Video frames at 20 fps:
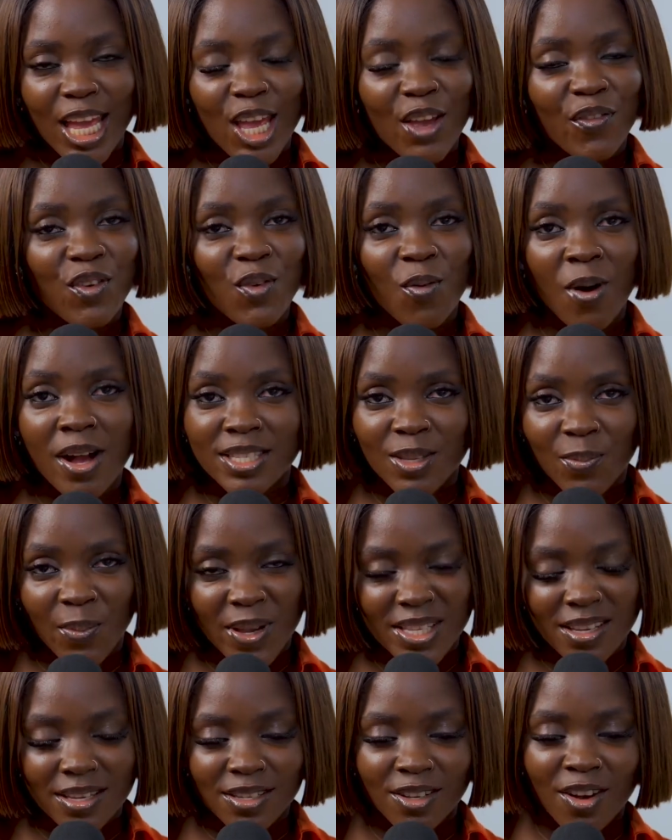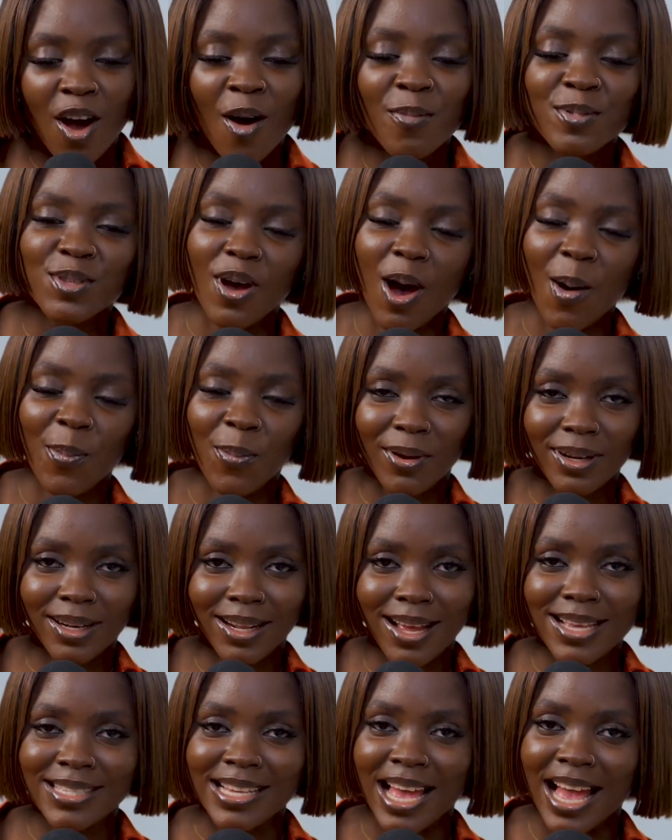you want to beat us, come to our
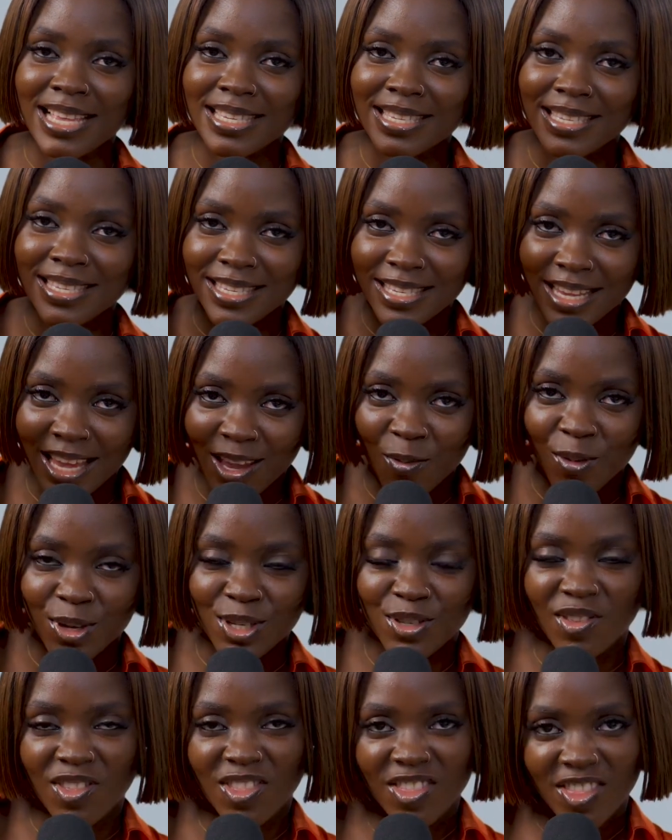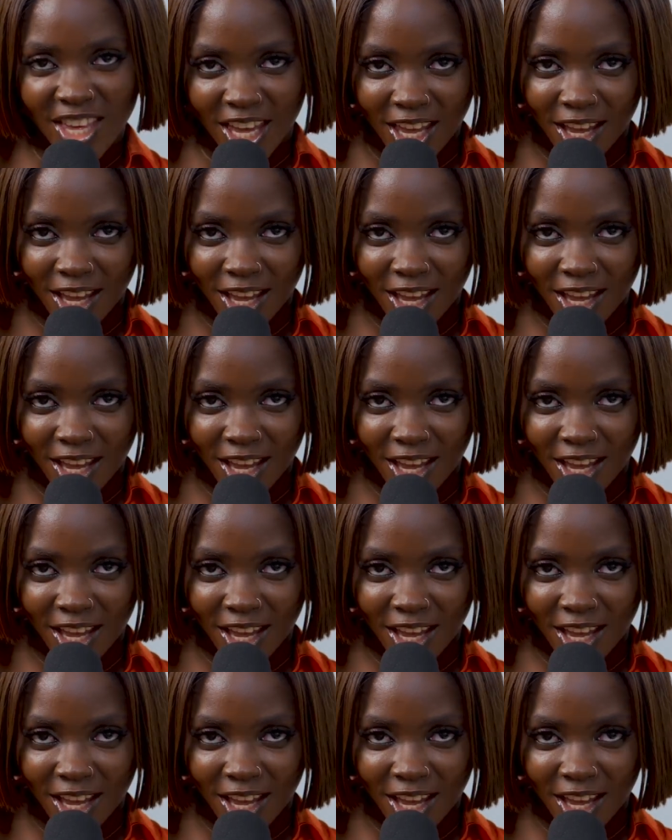podcast and say what you think.